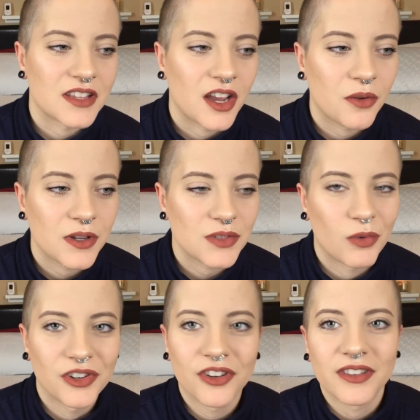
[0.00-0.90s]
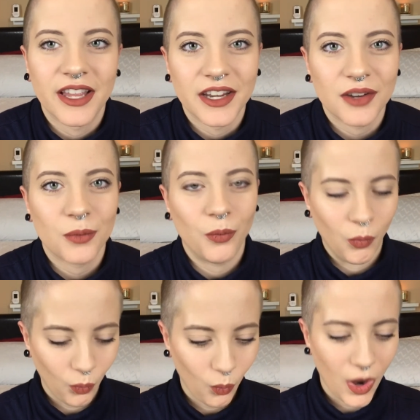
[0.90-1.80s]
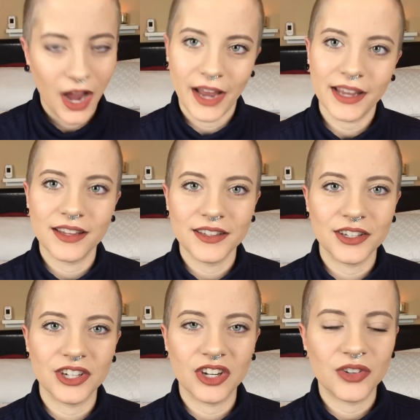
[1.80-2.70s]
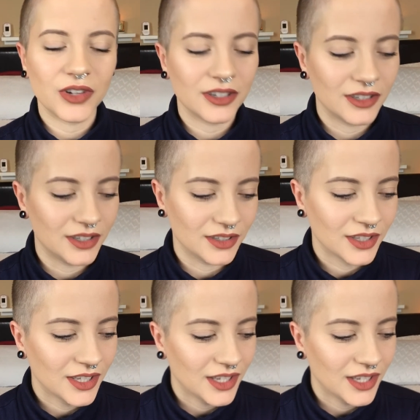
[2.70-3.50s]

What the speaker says: I always wondered, like, why, you know? At